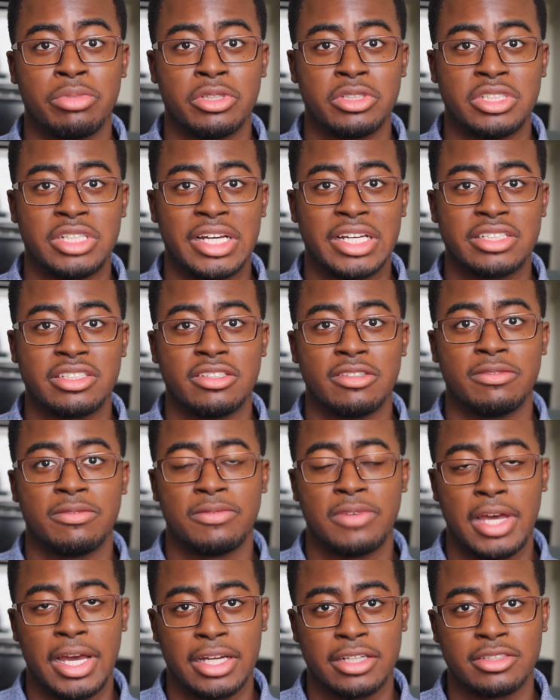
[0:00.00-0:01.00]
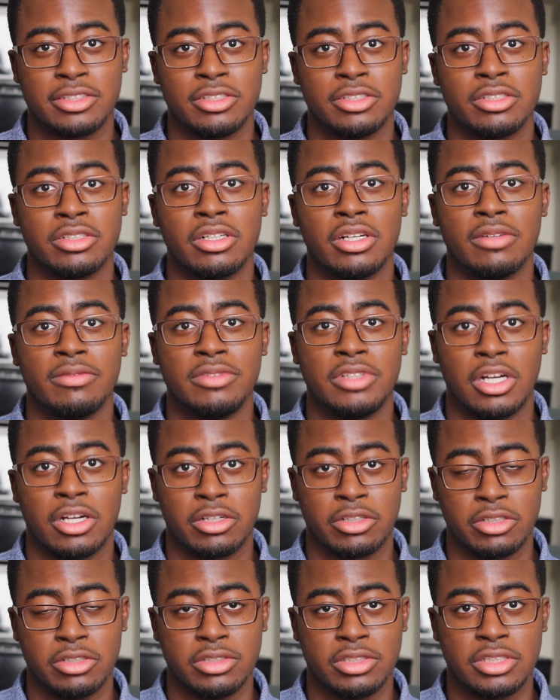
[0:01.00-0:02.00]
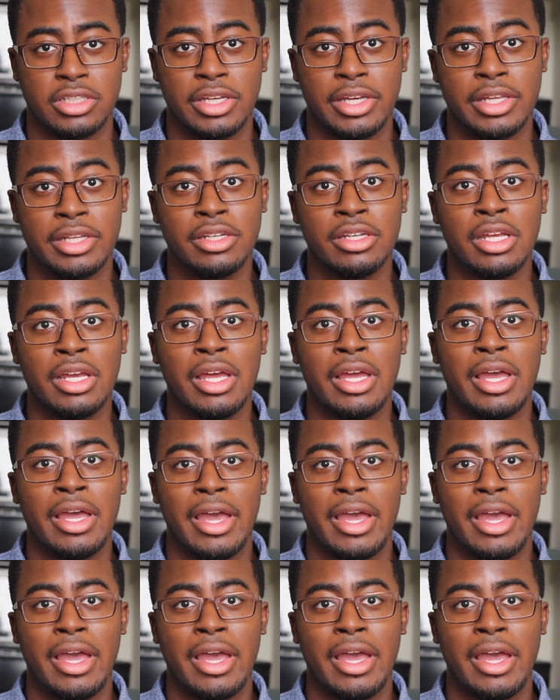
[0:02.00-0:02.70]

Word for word: protective factor of darker skin